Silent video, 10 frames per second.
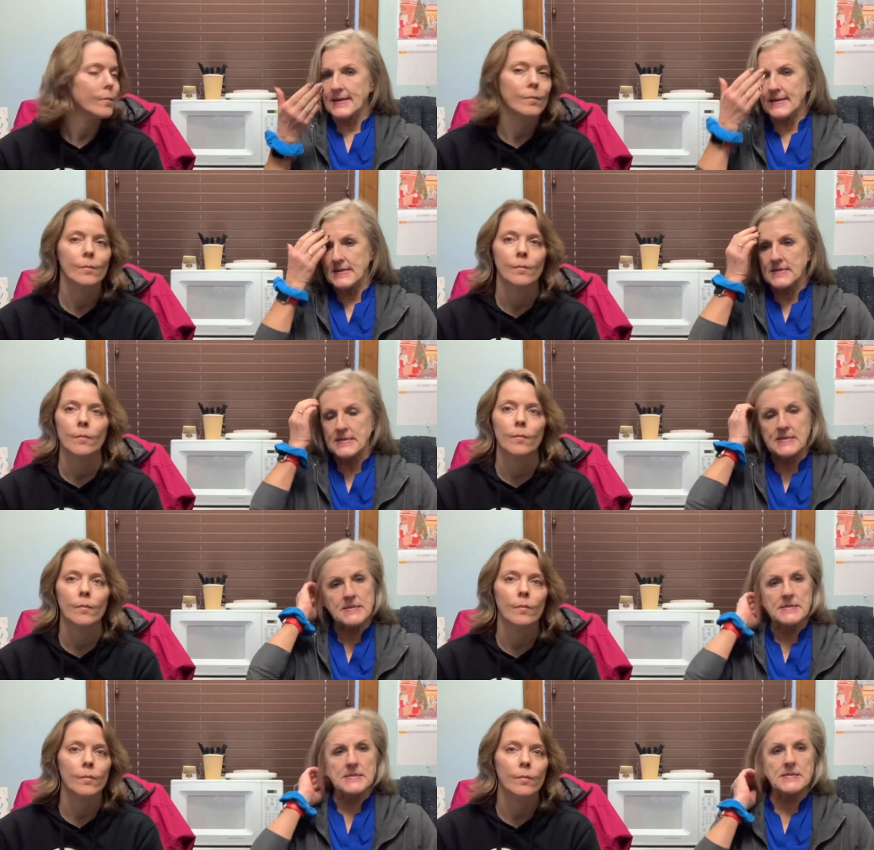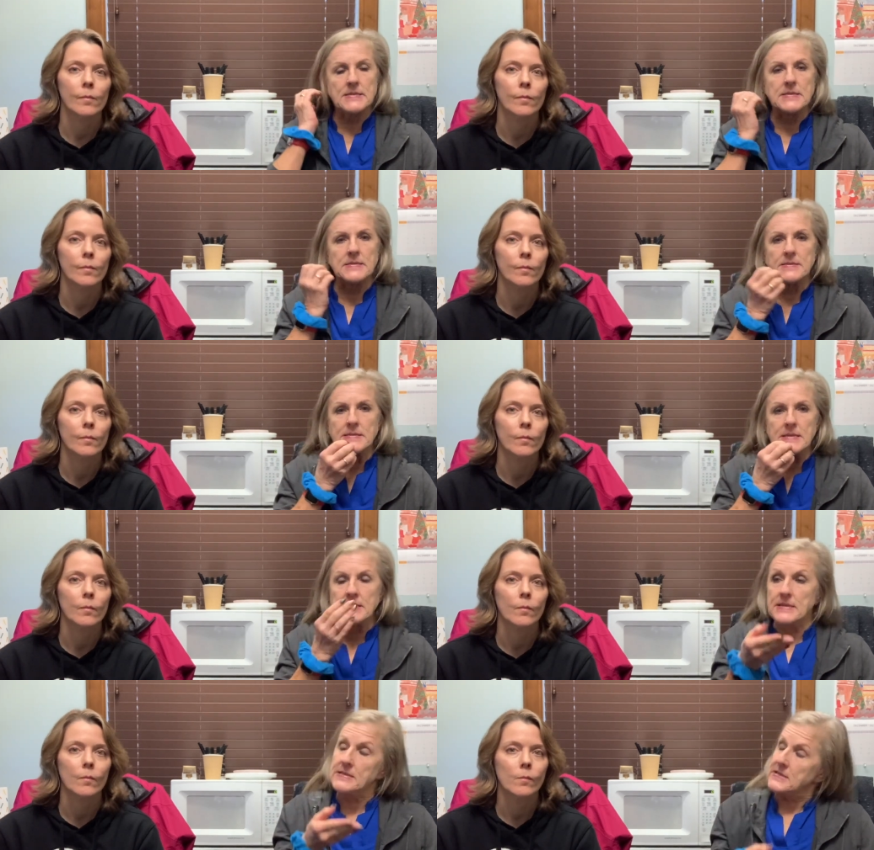Speaker 1: it's
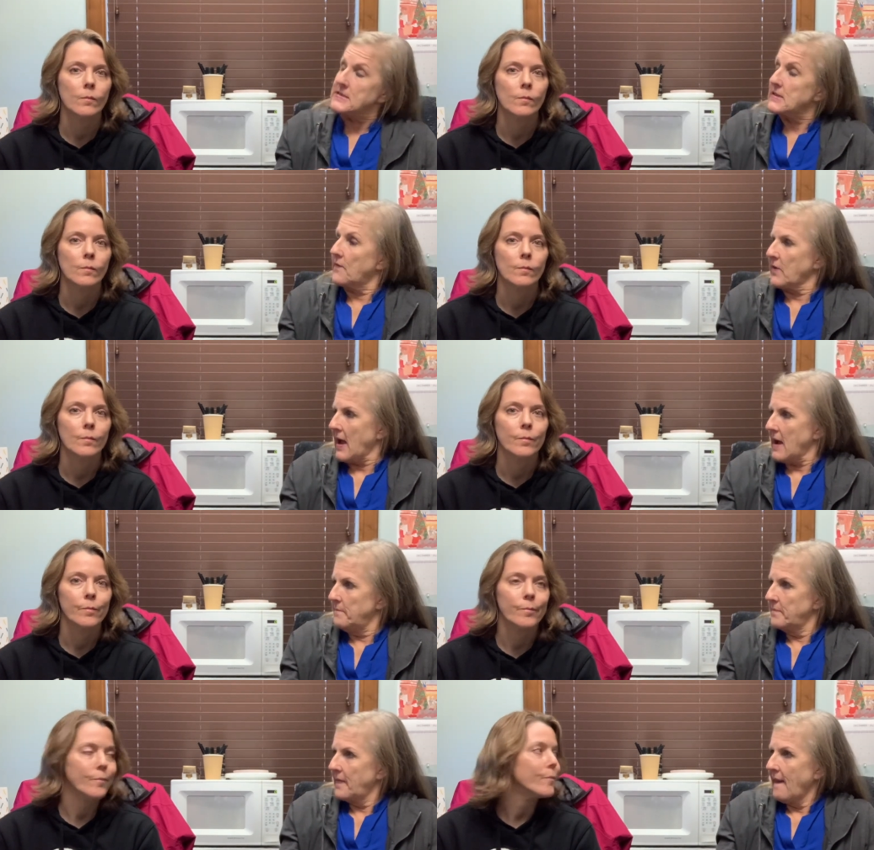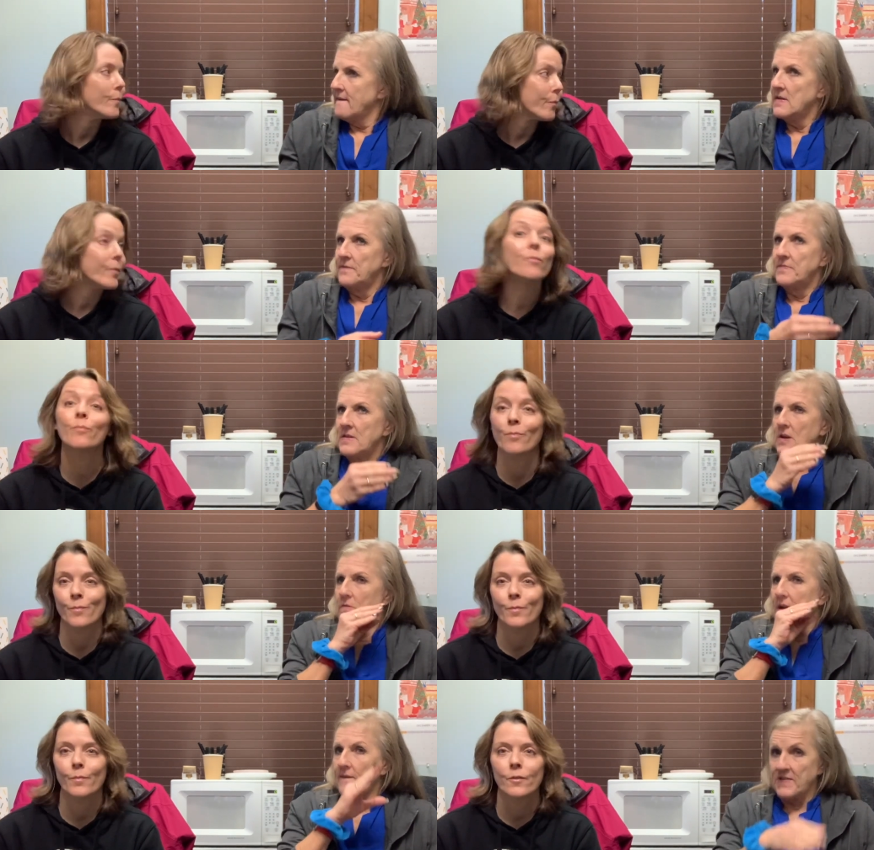it's easy to forget you know
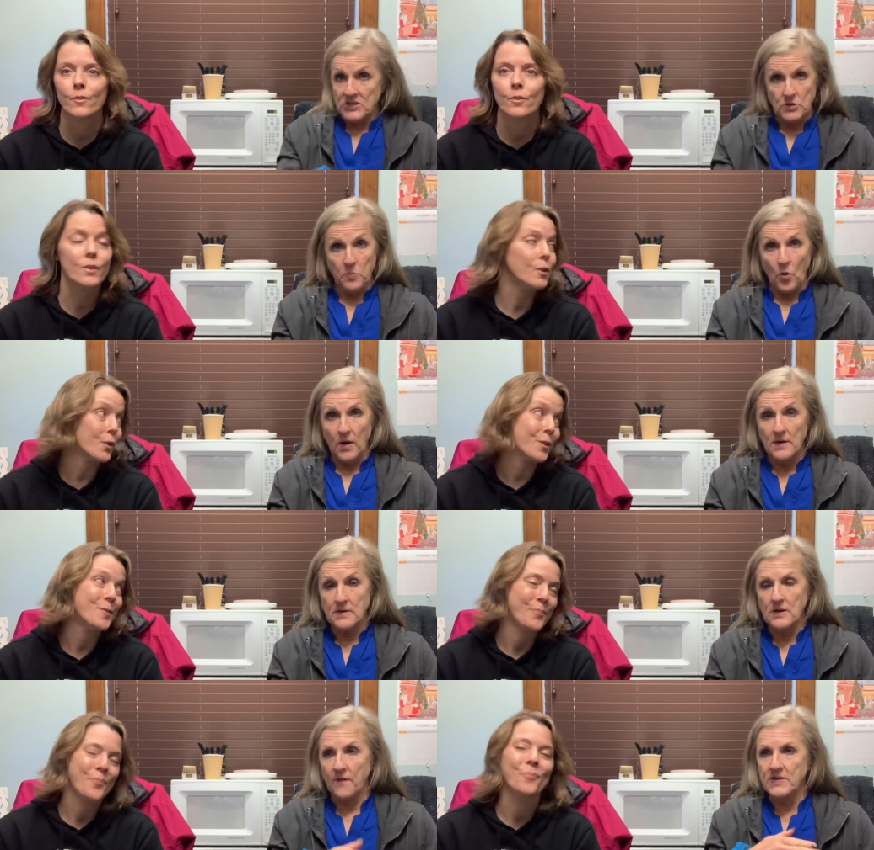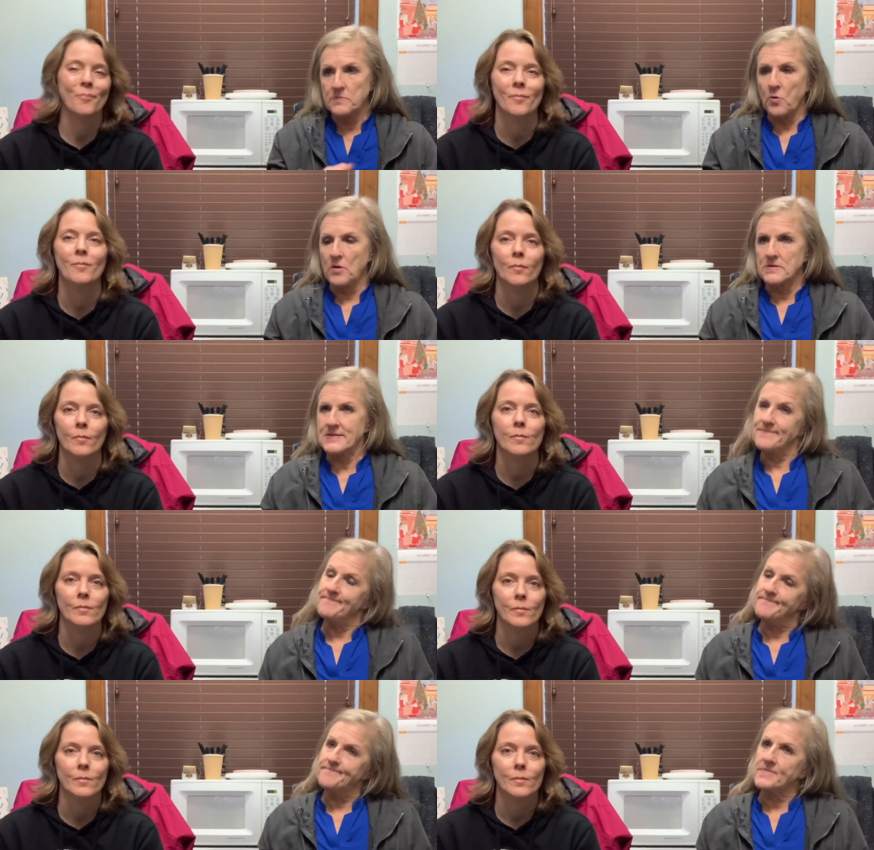like a vision board you know vision boards
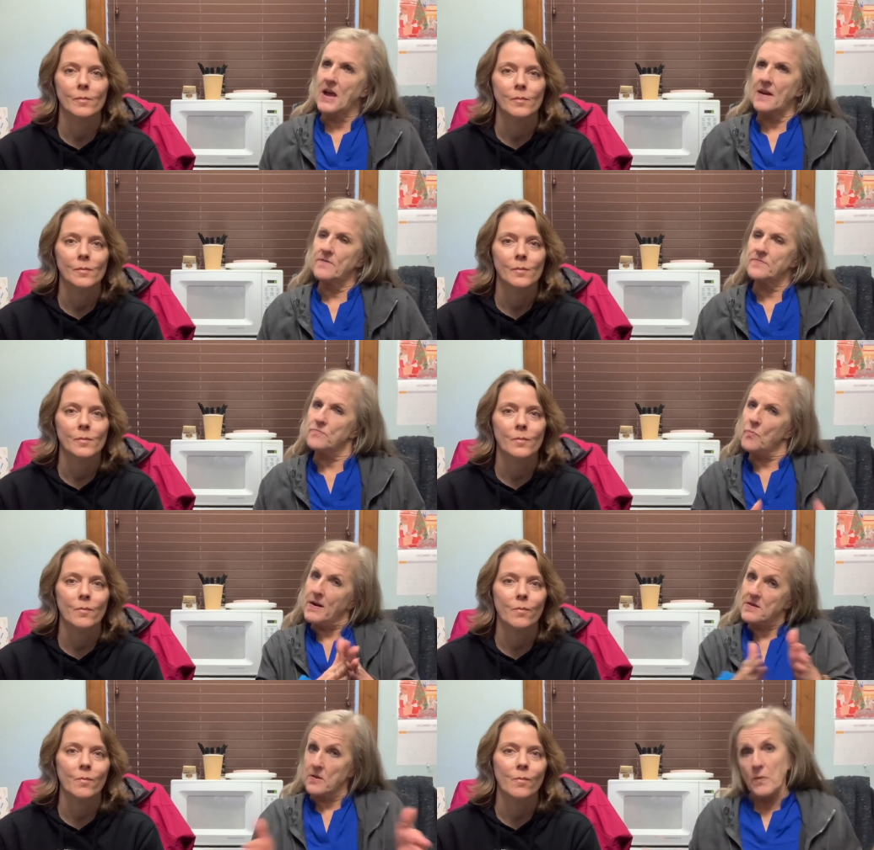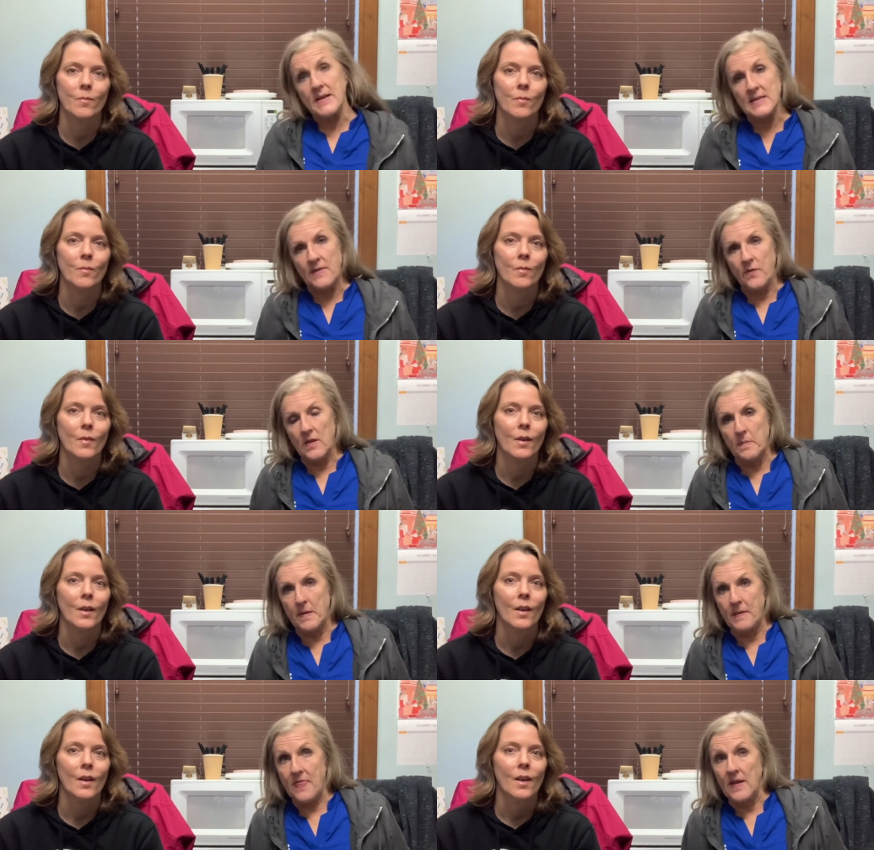kind of went to the wayside for a little
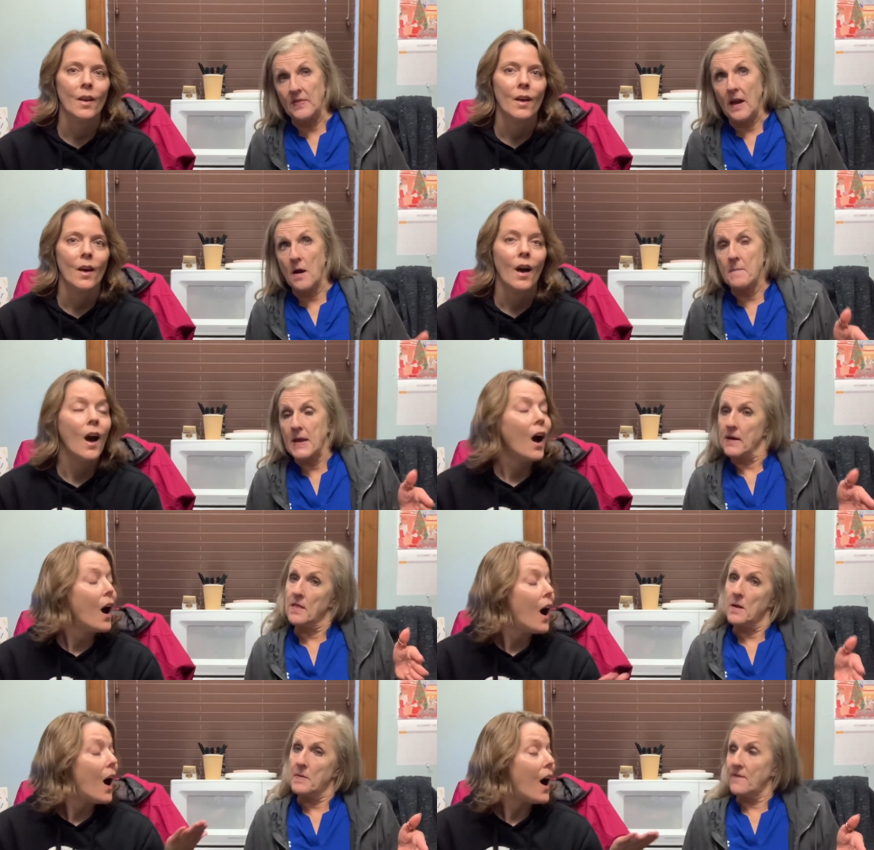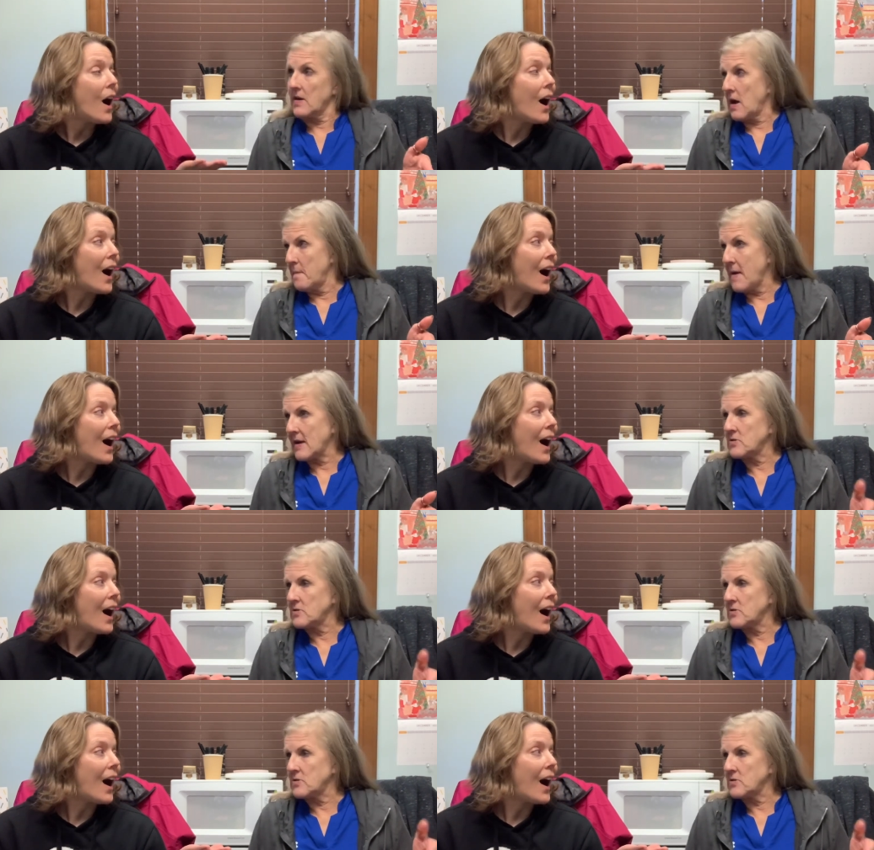bit, but I think they are making a little bit of a comeback.